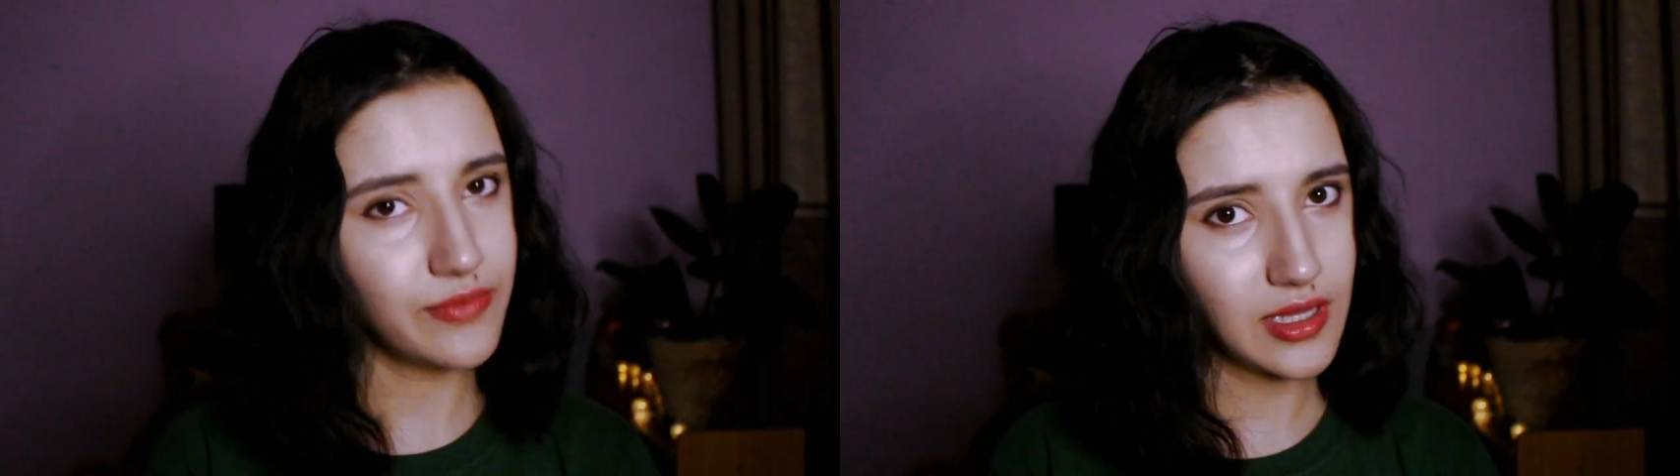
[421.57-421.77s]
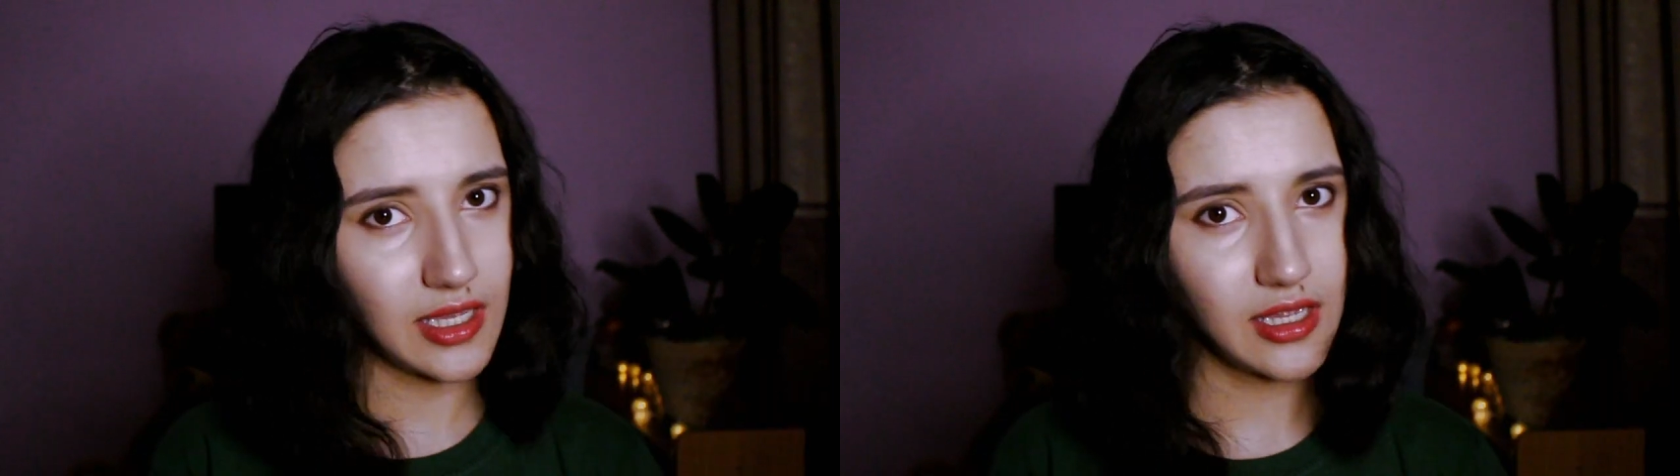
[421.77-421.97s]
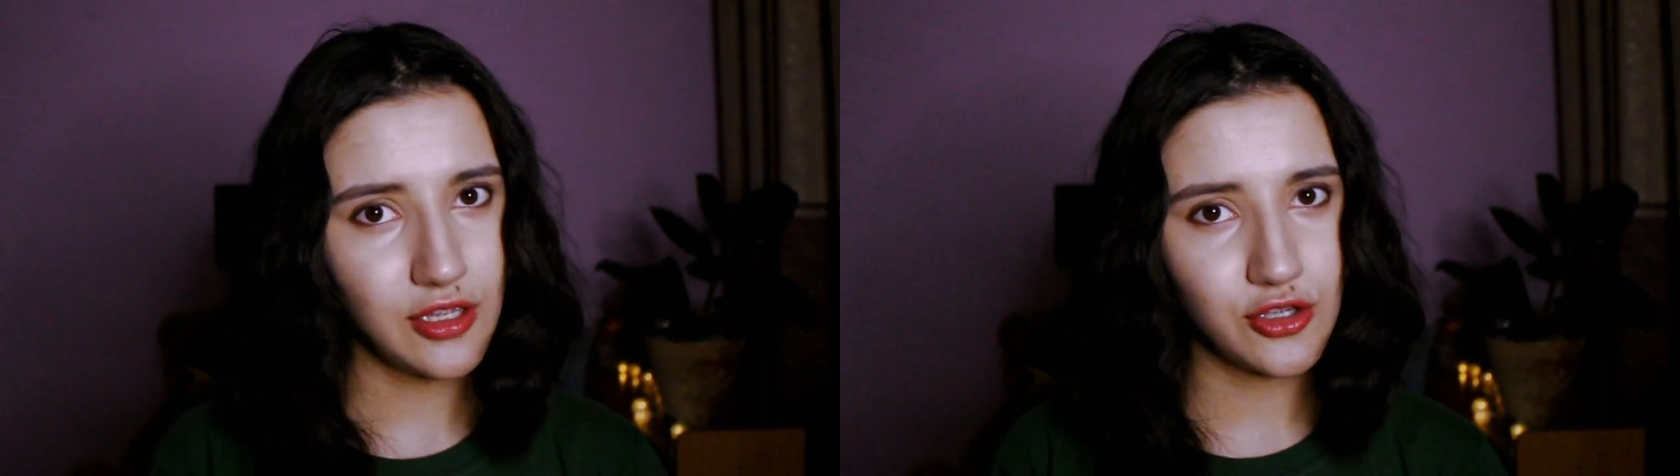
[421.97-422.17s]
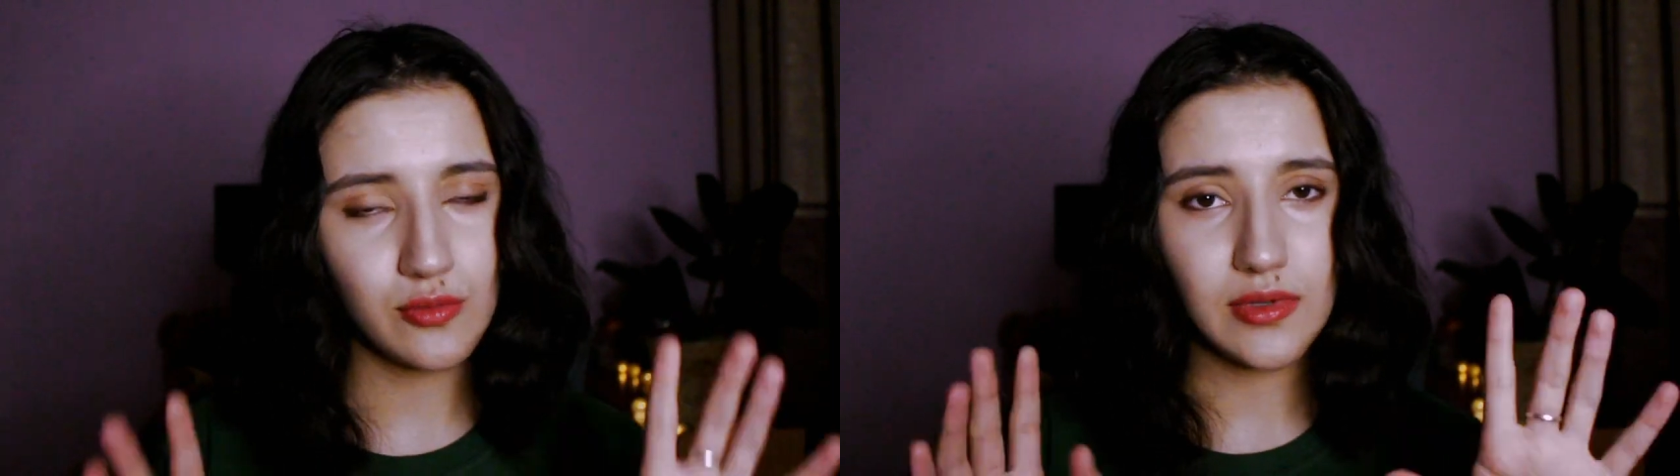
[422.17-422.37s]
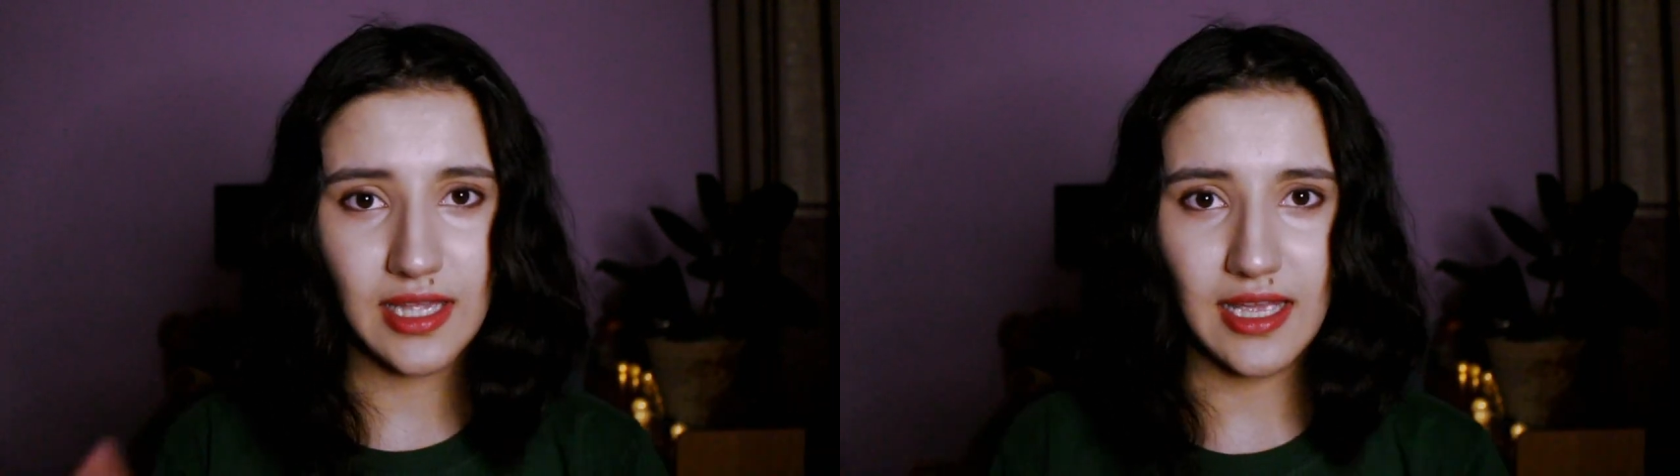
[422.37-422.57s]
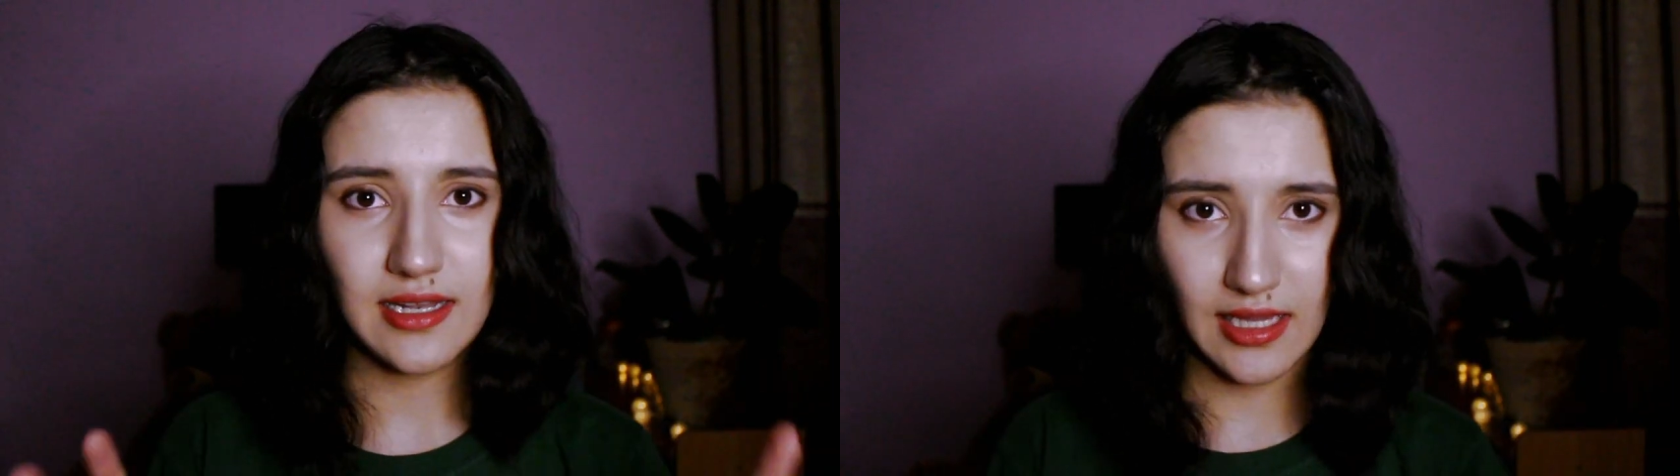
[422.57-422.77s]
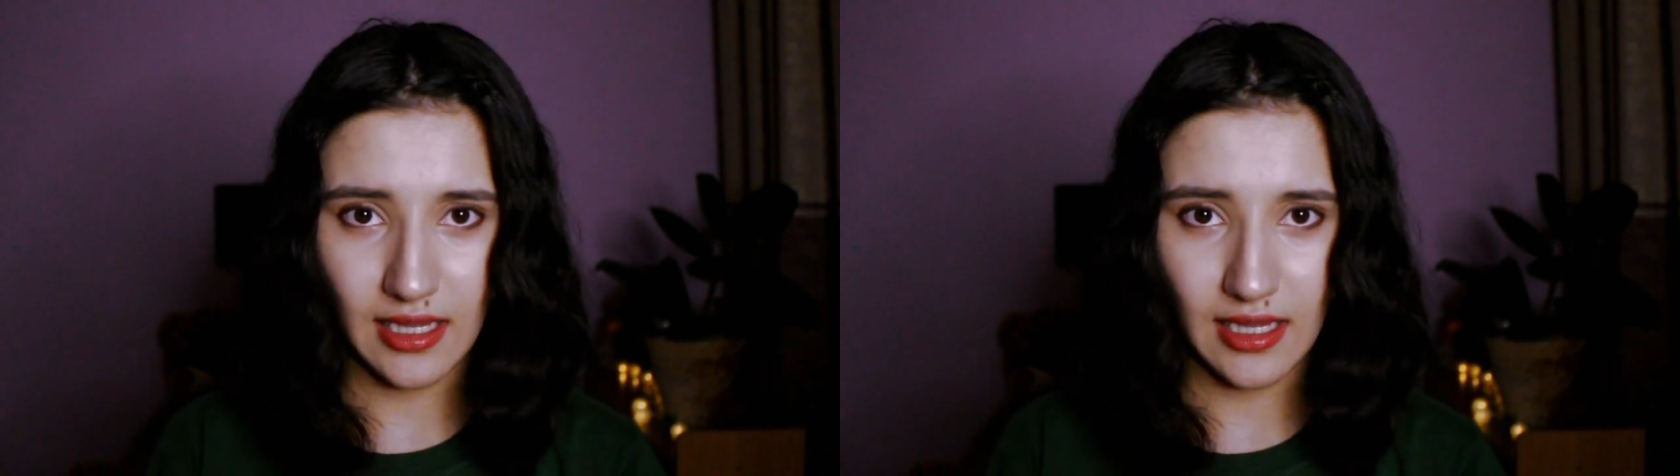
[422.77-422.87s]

hopefully you will get